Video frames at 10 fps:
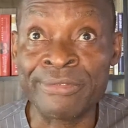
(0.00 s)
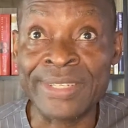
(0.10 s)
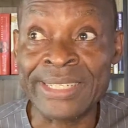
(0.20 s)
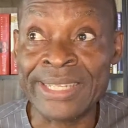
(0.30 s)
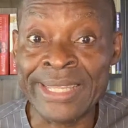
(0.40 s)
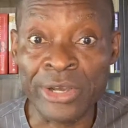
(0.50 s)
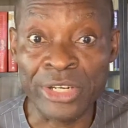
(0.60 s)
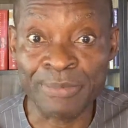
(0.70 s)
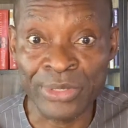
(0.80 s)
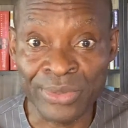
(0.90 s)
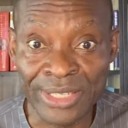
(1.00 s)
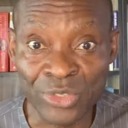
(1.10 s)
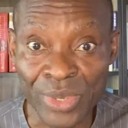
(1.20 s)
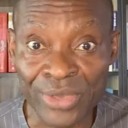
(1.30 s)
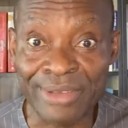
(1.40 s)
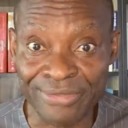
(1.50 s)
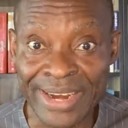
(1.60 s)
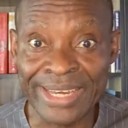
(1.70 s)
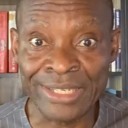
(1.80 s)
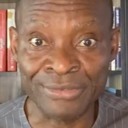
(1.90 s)
visited the hospital this week. You can
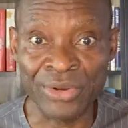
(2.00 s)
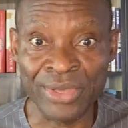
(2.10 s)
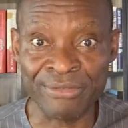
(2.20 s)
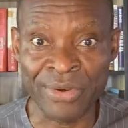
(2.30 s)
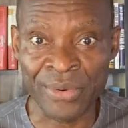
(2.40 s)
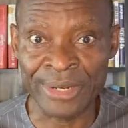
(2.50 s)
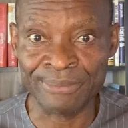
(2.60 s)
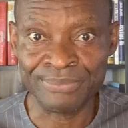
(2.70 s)
find that if you're looking for it.